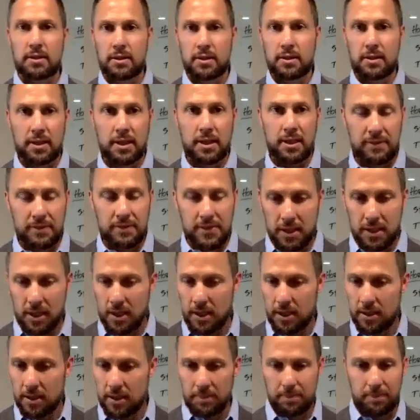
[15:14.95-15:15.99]
lives
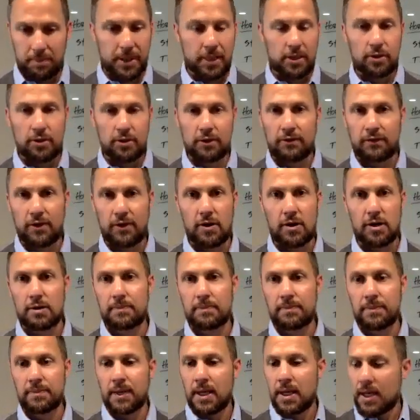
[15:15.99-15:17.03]
on a big old farm,
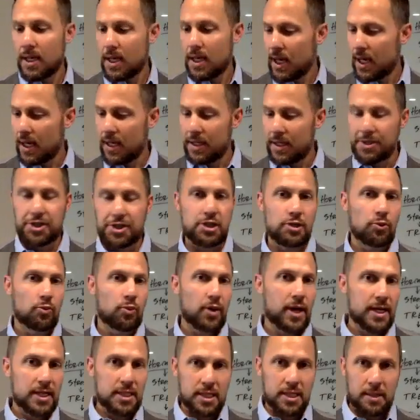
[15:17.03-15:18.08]
and she
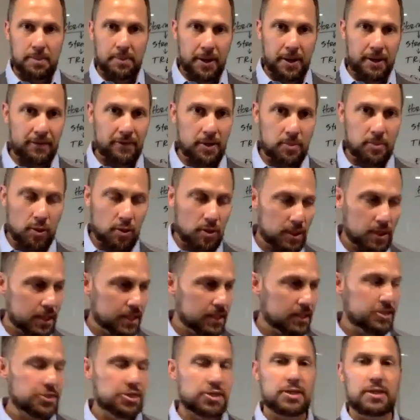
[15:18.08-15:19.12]
wakes up every
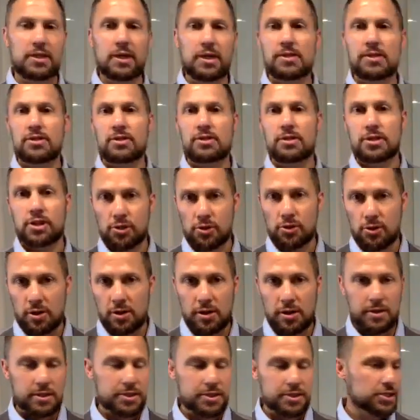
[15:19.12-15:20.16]
morning. She does her
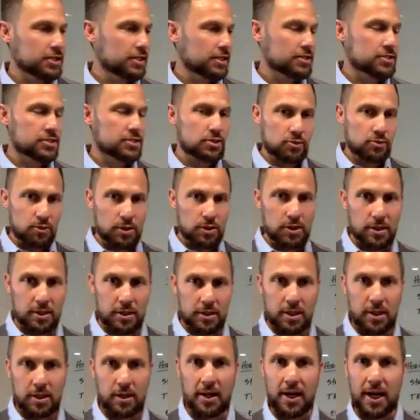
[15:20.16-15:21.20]
chores. She does her work.
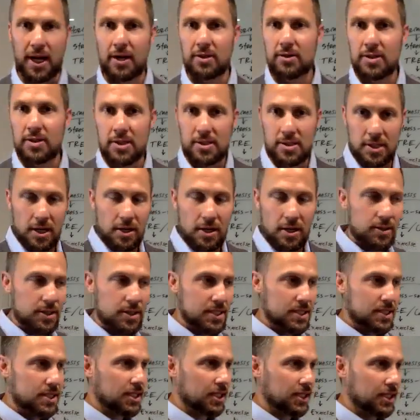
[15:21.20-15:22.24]
Her house is
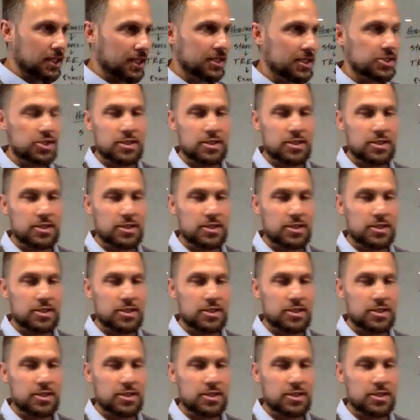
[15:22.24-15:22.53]
always clean.